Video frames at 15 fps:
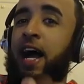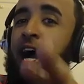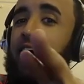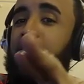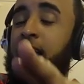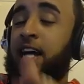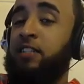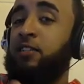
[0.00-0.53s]
I
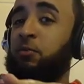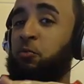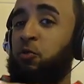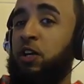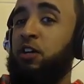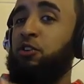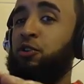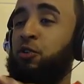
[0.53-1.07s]
got some
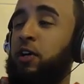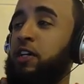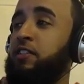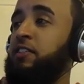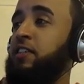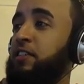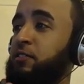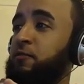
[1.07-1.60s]
real
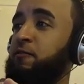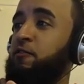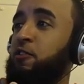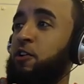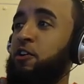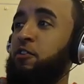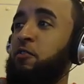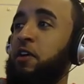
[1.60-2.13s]
criticism
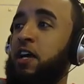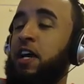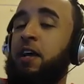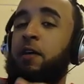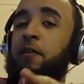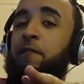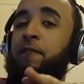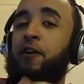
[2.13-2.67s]
for you.
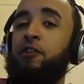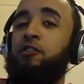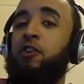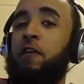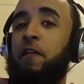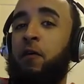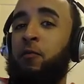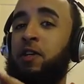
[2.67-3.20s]
First
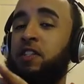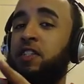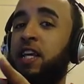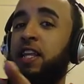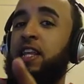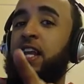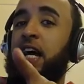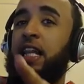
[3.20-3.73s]
off, I want to
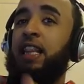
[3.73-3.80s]
say that I